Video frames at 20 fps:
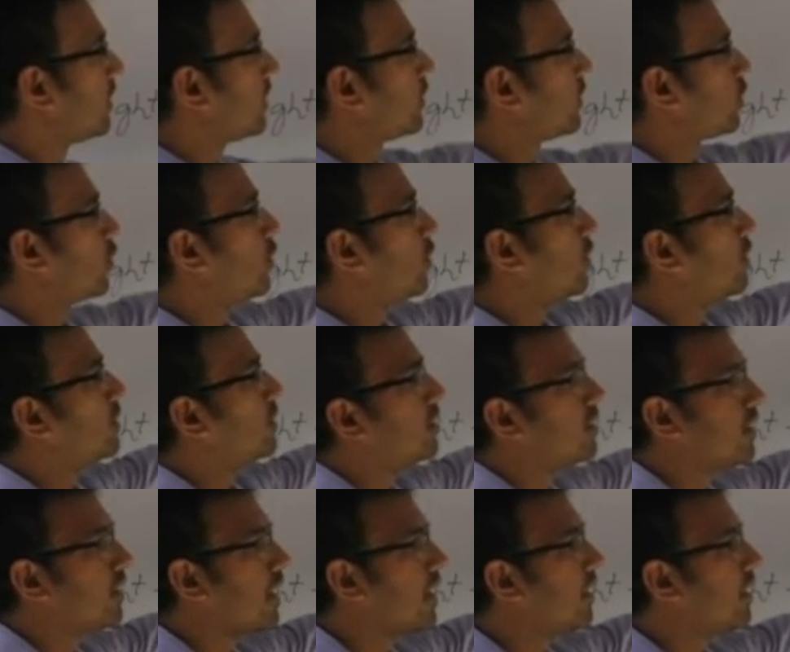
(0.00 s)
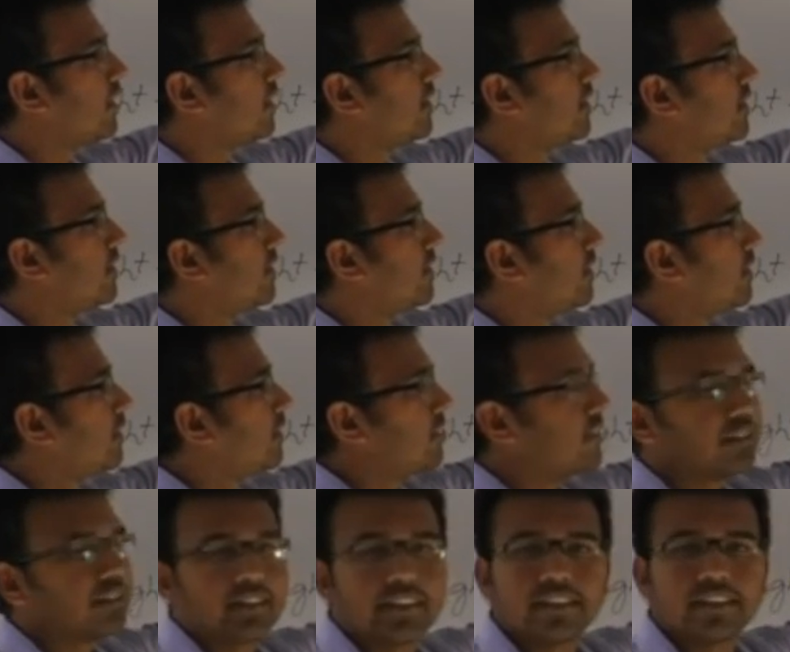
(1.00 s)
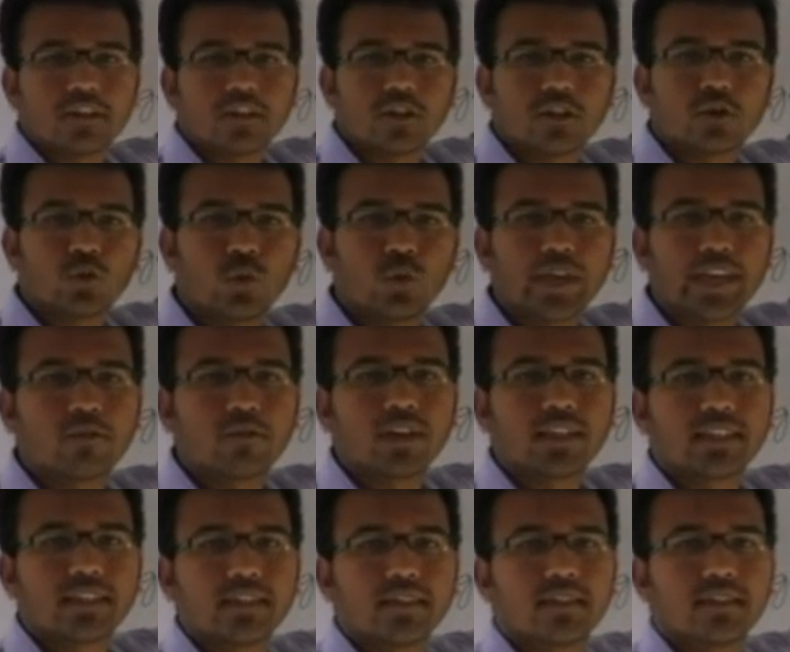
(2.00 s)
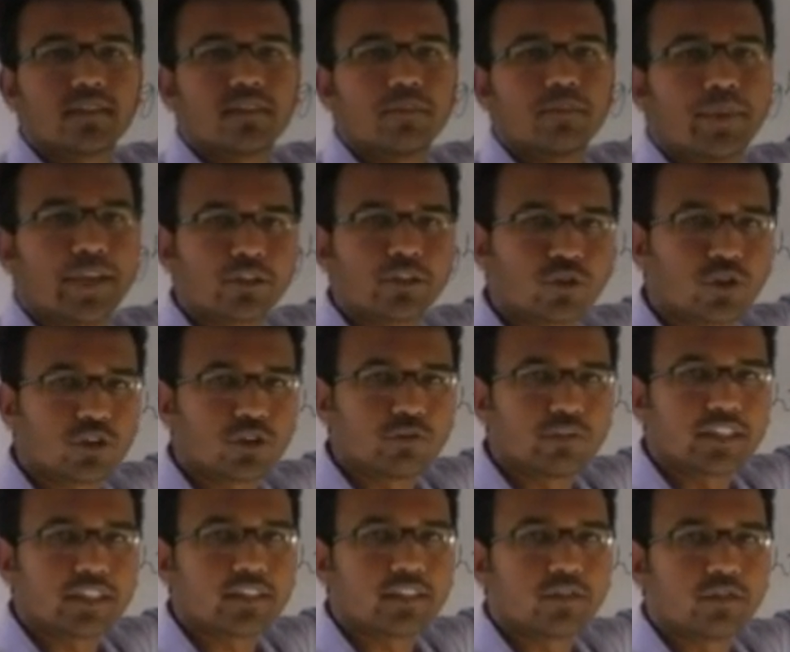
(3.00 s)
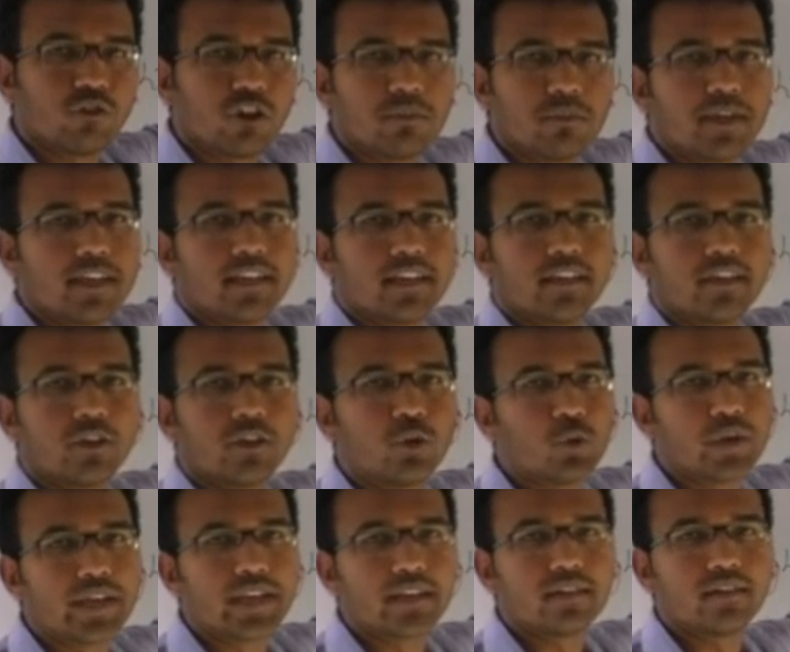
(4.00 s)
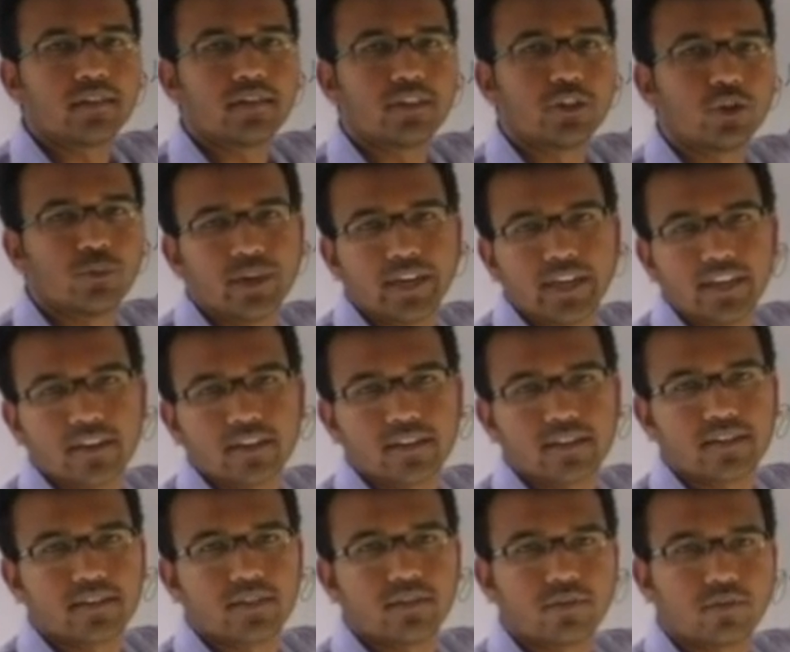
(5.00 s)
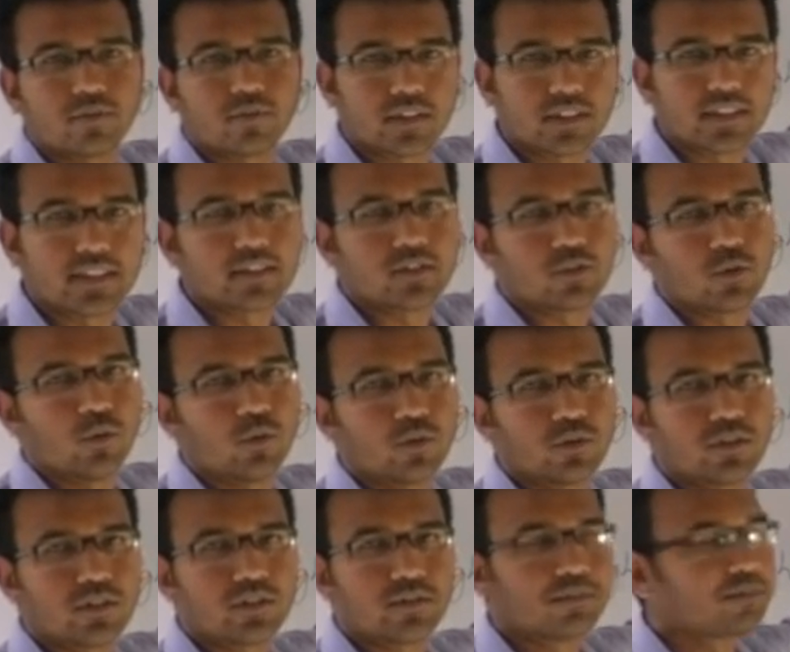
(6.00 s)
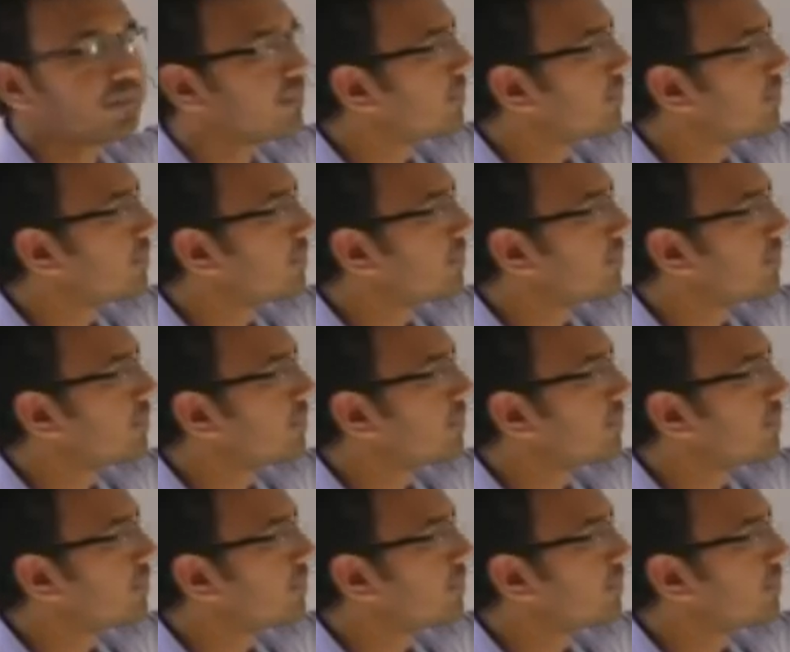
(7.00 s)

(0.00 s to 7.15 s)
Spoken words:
So these are the two equations based on which we'll be doing numericals for this course.